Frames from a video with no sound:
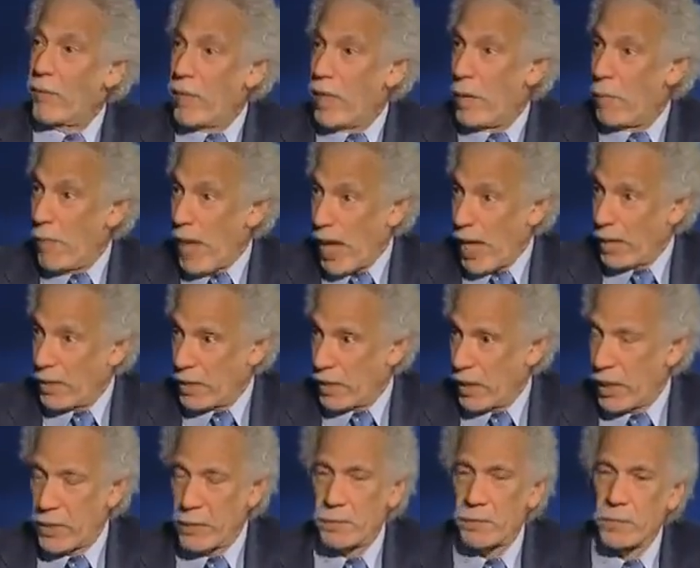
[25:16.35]
be a bad
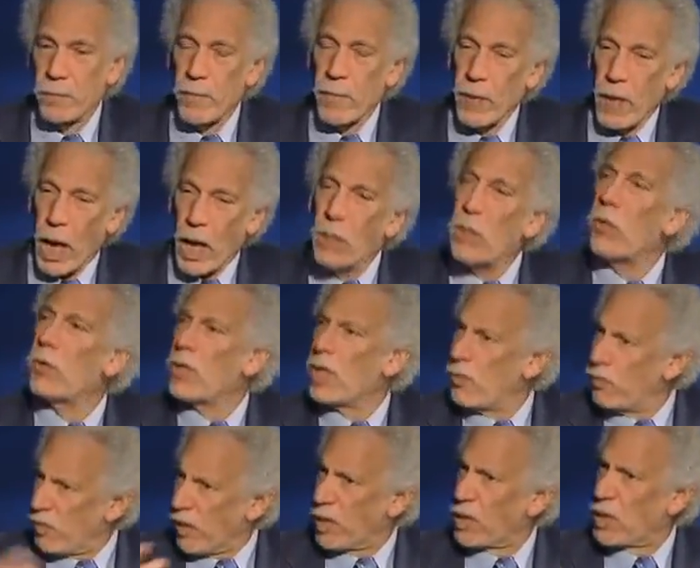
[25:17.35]
thing, and you'd
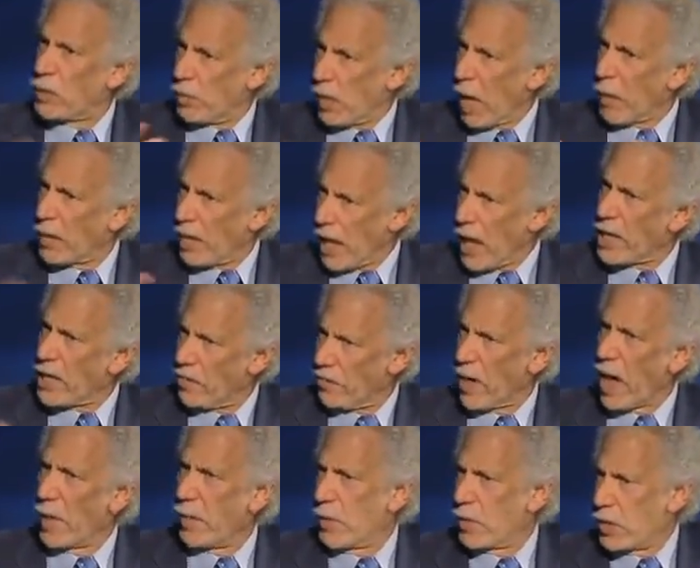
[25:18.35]
convince probably
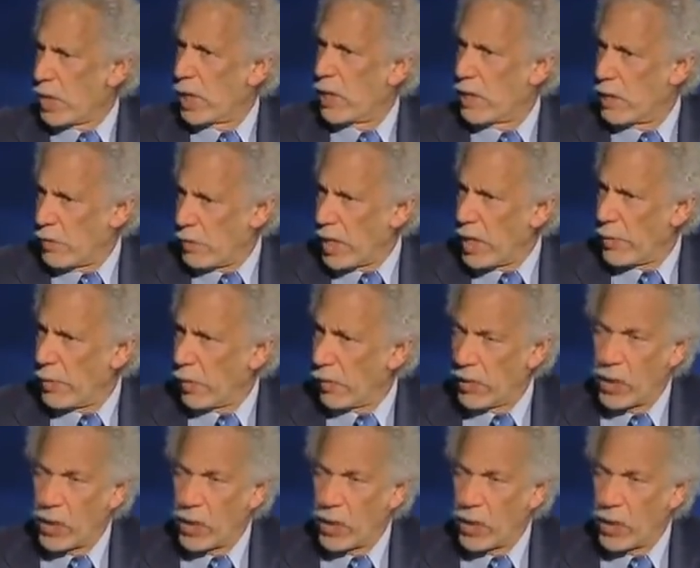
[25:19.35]
85% of the people.